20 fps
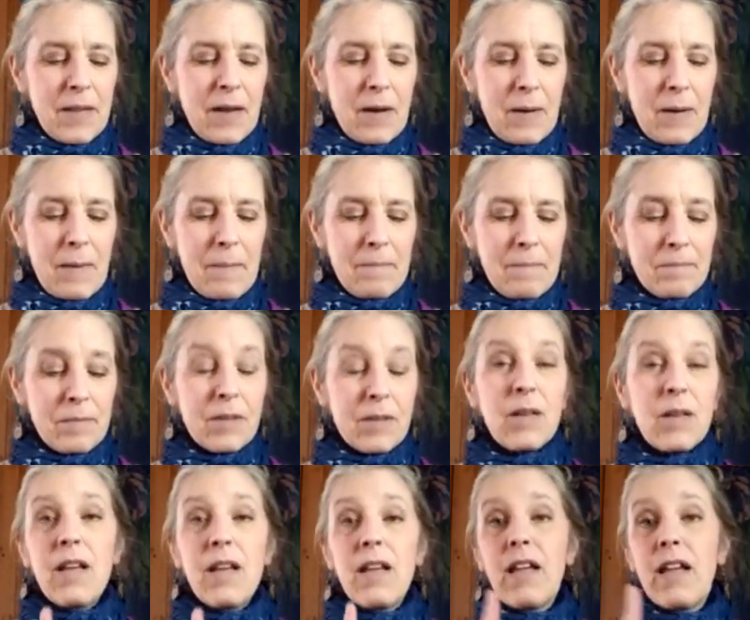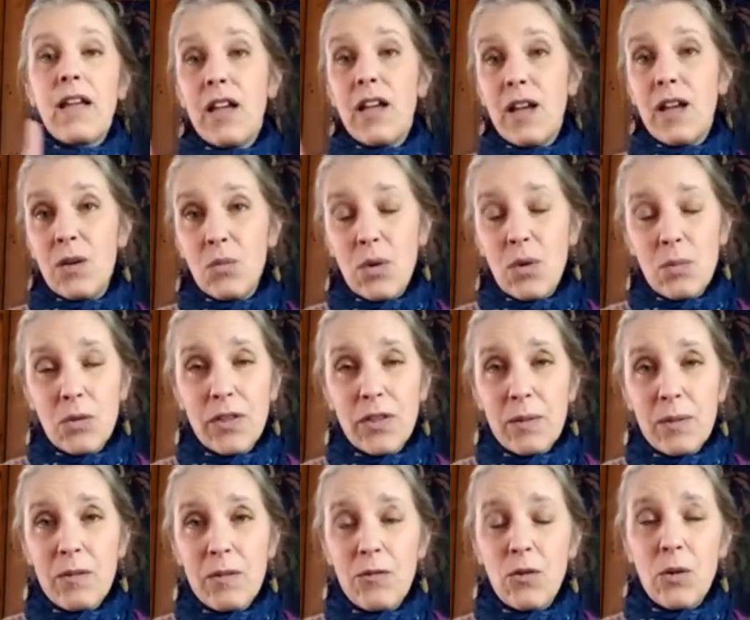Um, and one more
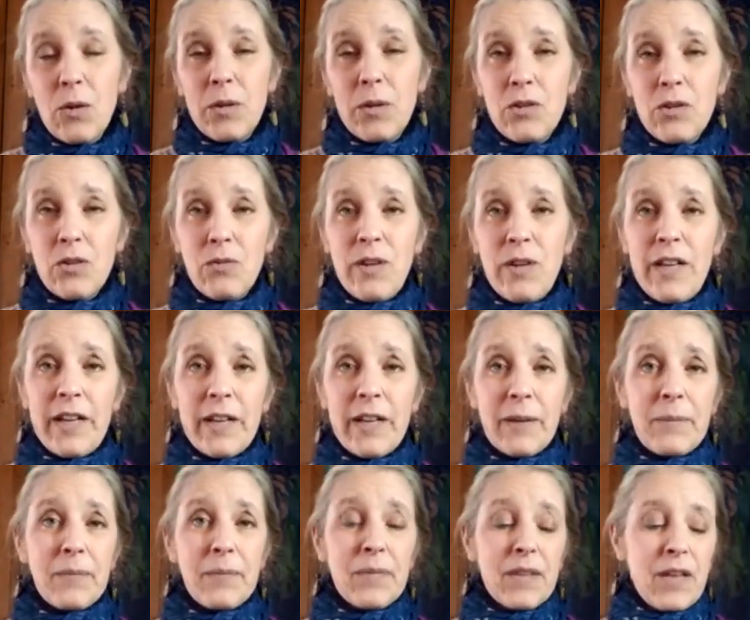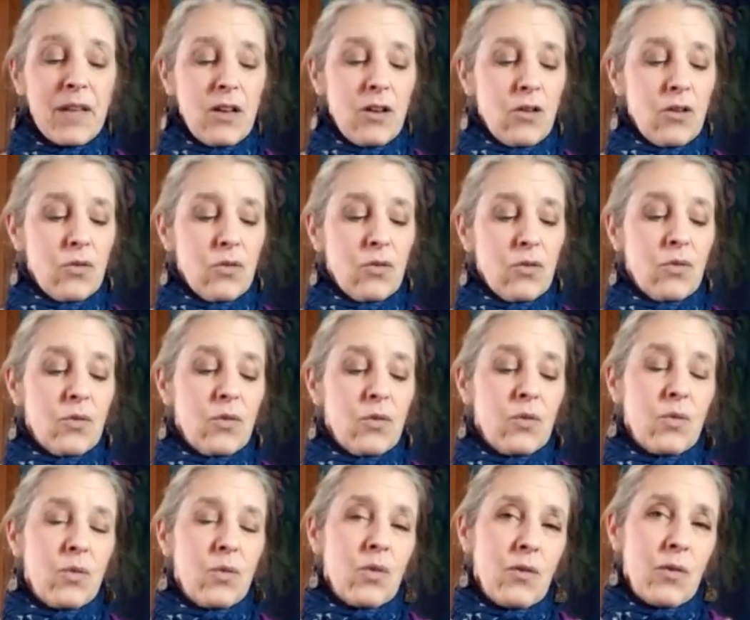thing before we do the reading,
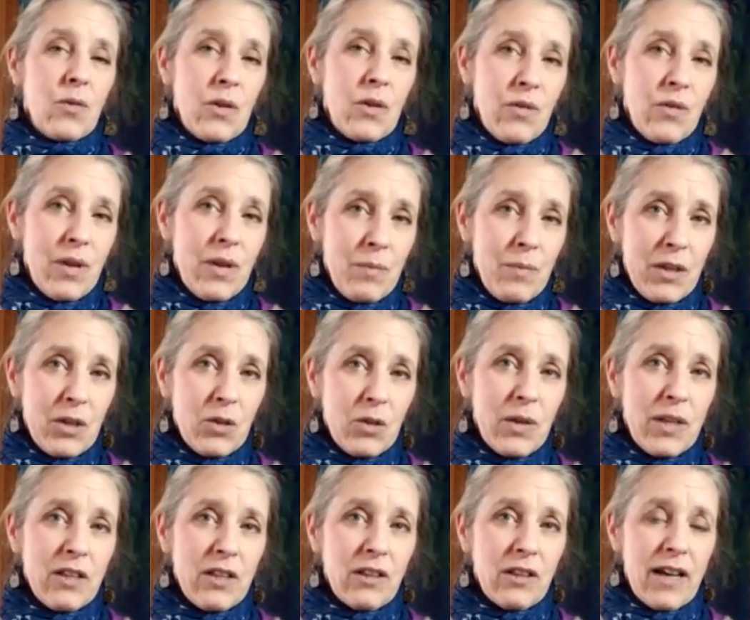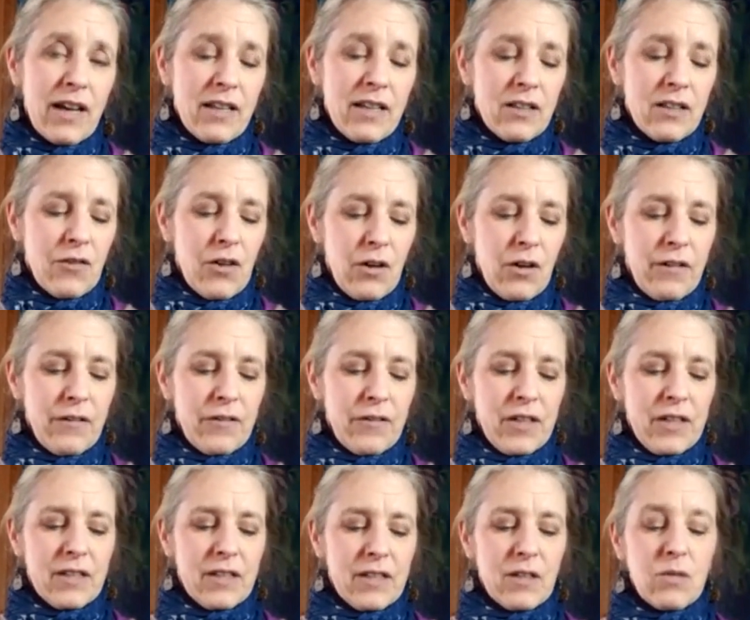if we read between the lines of all of
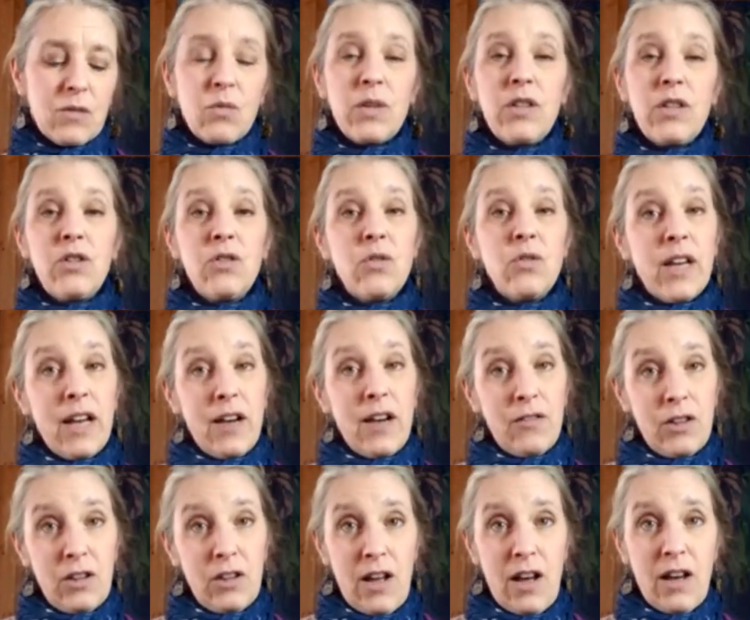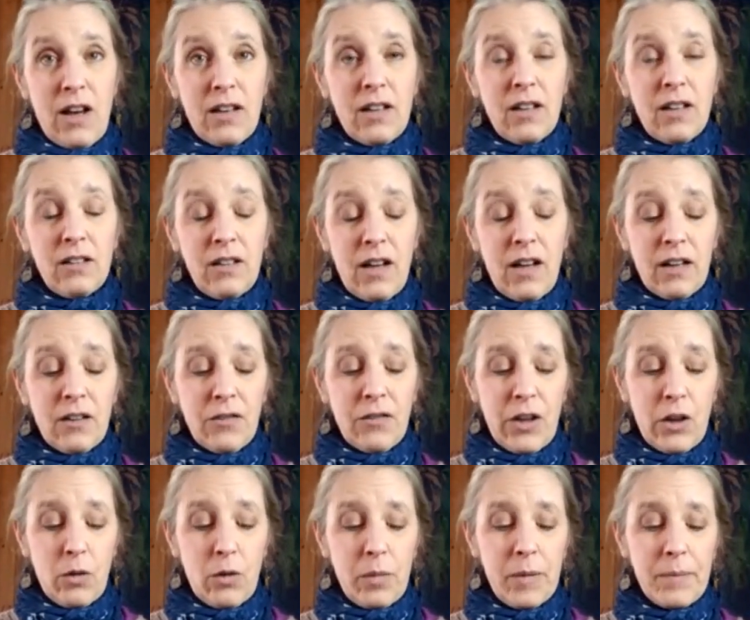this, we do have a lot, a lot of
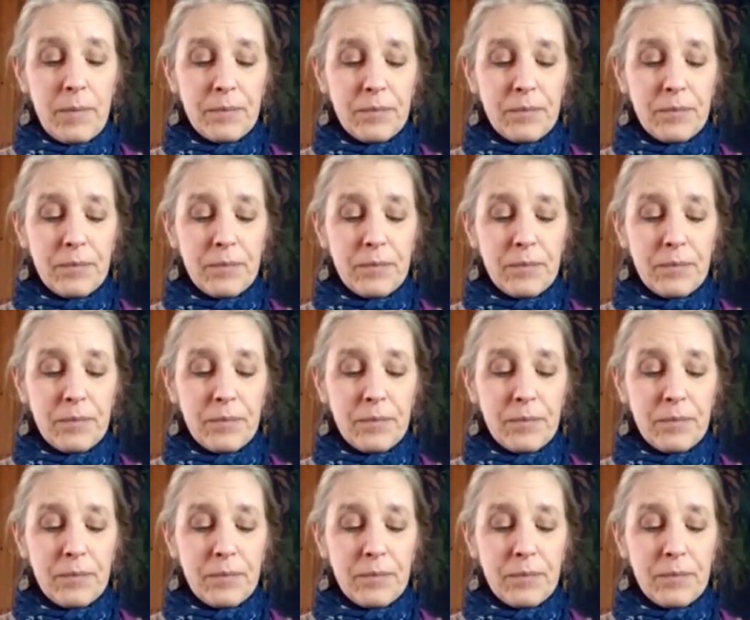help